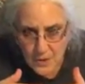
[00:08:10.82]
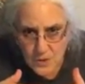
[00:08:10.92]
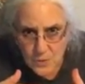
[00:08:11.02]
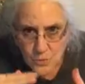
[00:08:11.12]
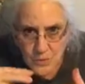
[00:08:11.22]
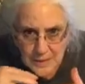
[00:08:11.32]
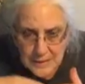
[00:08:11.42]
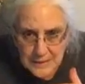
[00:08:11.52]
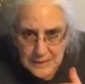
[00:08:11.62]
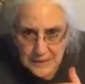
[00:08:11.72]
to
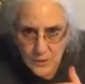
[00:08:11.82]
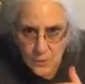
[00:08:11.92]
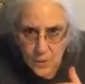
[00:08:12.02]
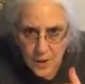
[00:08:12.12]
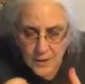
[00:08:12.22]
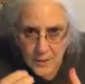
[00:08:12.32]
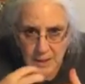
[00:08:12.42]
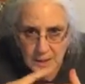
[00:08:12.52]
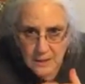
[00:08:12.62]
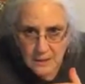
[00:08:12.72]
really let the water
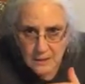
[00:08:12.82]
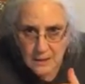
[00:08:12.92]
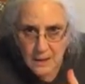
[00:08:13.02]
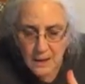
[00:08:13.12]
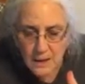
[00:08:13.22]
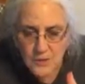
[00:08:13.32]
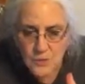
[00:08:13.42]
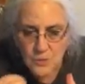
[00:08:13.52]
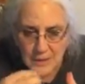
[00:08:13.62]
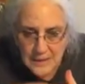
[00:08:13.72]
in,
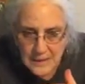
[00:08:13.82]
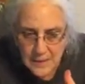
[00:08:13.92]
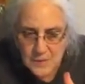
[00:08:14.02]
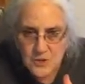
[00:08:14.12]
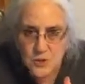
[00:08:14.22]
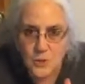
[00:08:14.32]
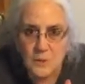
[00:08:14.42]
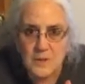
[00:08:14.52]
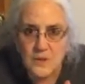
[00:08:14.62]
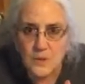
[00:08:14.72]
to really
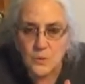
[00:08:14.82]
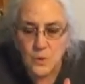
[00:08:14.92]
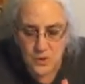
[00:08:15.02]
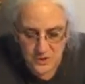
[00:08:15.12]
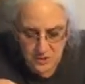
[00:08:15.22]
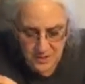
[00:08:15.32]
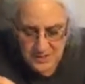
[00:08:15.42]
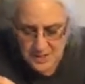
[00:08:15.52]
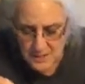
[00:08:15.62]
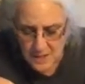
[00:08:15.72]
absorb into the wool. So give
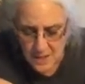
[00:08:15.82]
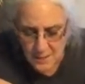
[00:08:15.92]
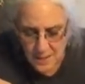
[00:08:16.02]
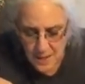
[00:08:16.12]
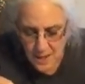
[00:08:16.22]
it some time.